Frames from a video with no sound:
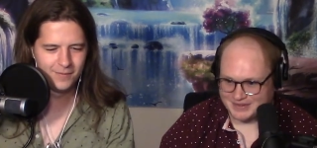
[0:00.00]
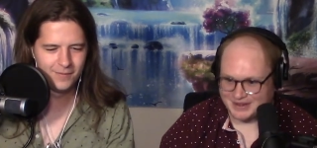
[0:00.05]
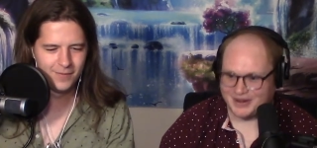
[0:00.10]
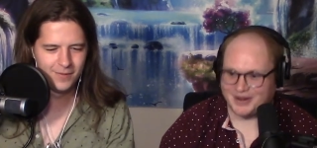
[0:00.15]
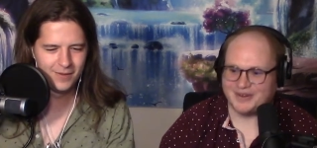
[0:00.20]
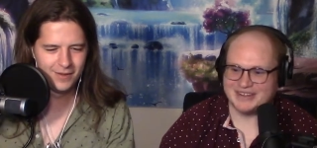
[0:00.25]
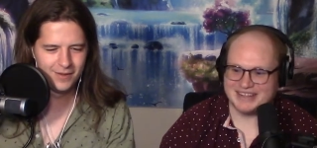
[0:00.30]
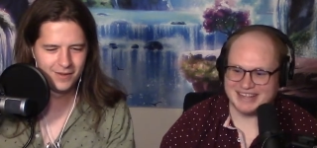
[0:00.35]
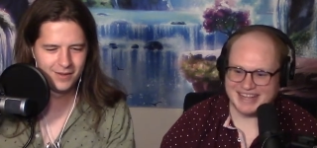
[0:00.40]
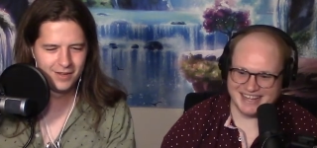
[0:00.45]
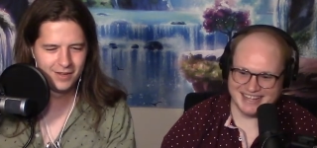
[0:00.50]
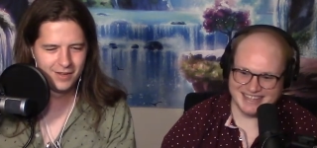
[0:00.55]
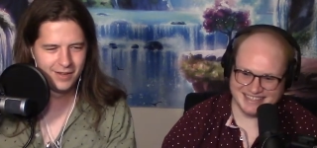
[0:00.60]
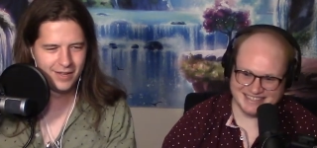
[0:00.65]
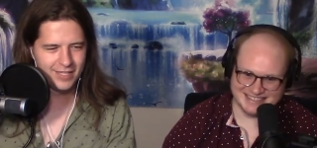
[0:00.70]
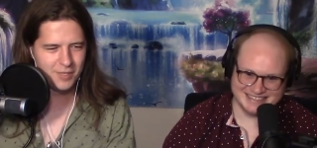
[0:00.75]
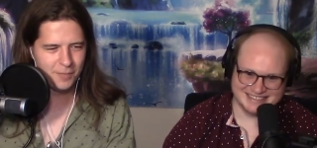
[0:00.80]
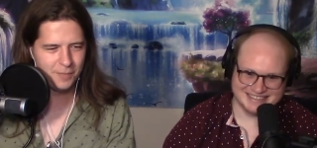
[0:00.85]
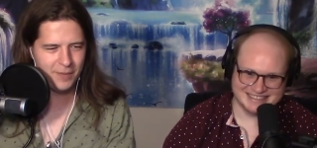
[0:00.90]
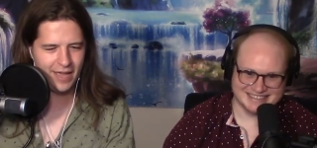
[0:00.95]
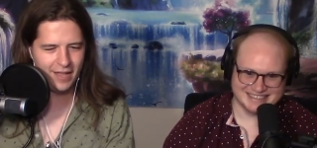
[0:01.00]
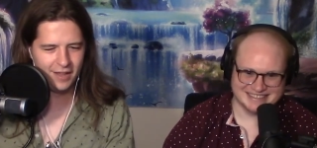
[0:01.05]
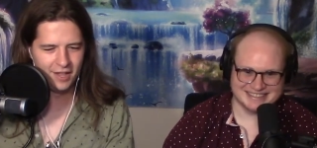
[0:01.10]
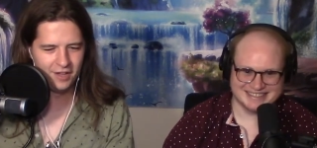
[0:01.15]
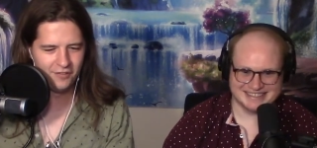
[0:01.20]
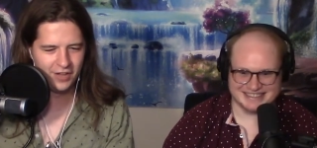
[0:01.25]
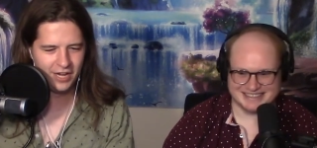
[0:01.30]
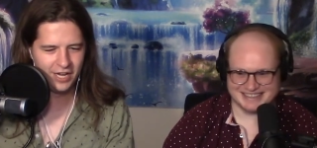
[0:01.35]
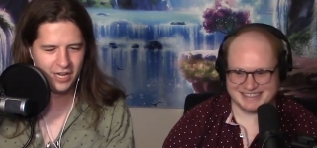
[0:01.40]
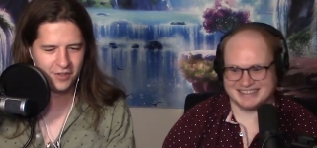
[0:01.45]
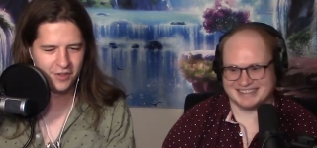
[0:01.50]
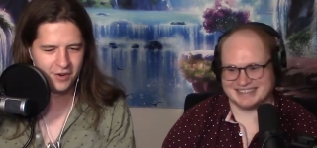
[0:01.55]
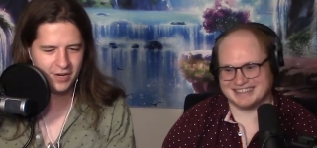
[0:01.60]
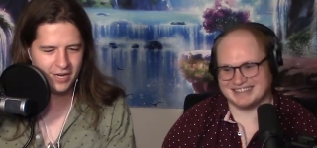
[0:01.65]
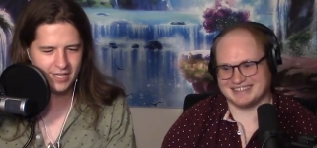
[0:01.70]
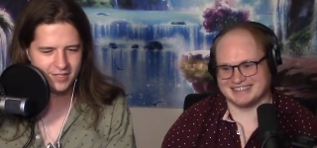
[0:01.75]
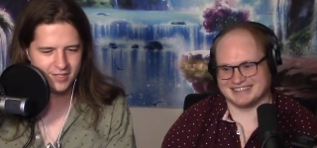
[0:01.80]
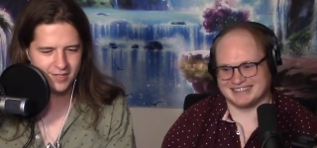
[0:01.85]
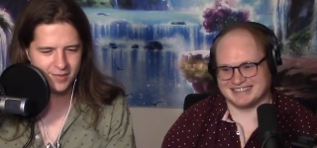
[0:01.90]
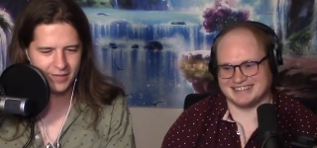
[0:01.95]
Speaker 1: Oh yeah. It's a Pelo video. There
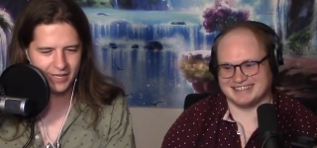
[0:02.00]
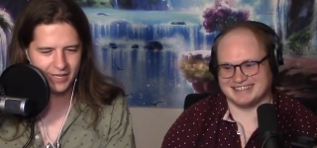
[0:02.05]
needs to be